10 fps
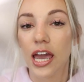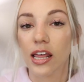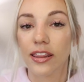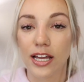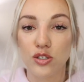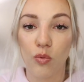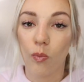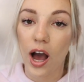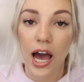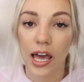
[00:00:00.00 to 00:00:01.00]
and that's
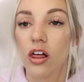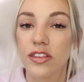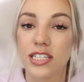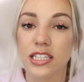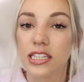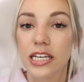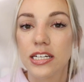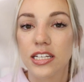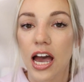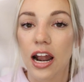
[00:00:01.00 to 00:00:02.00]
why all this
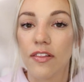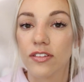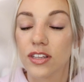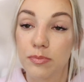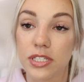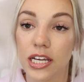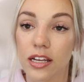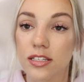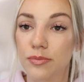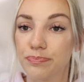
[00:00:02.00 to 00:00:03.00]
lint got on the
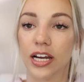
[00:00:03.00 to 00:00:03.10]
lipsticks.